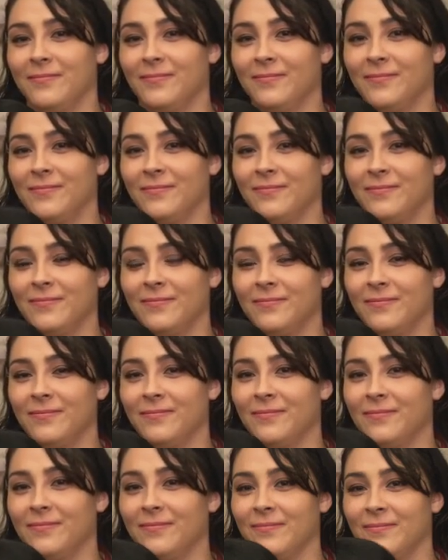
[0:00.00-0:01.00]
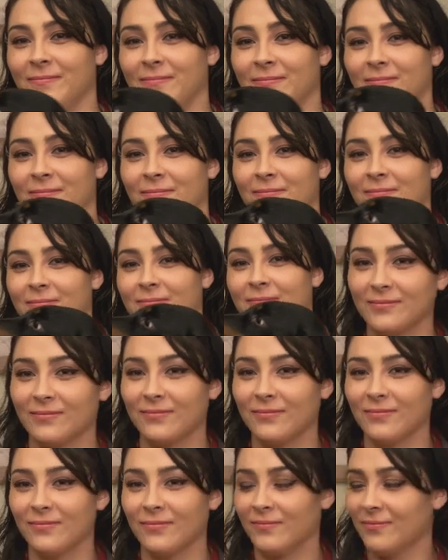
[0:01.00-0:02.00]

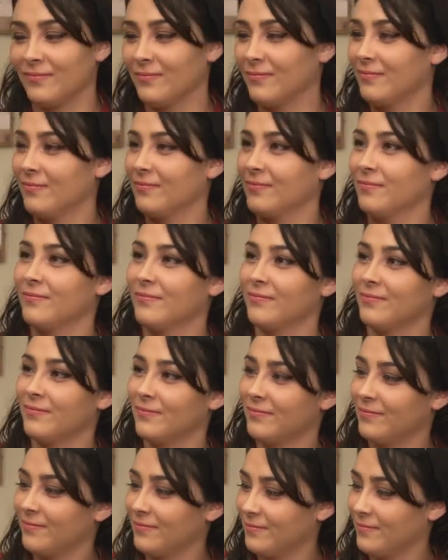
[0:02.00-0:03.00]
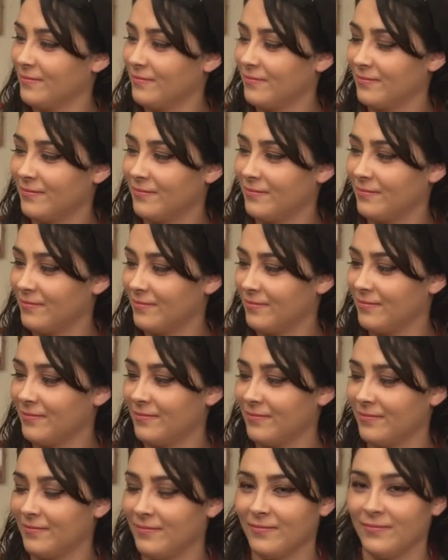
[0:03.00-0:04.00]

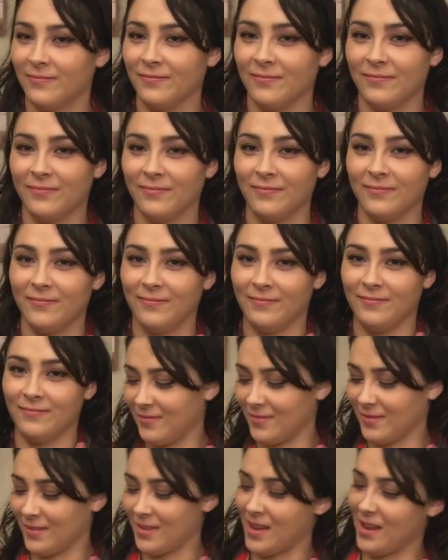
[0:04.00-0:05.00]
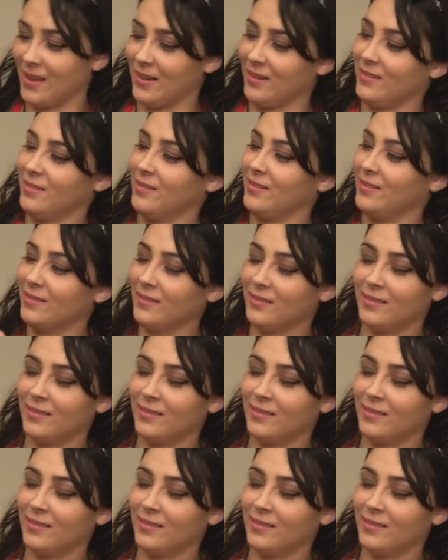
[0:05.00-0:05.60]
[no speech]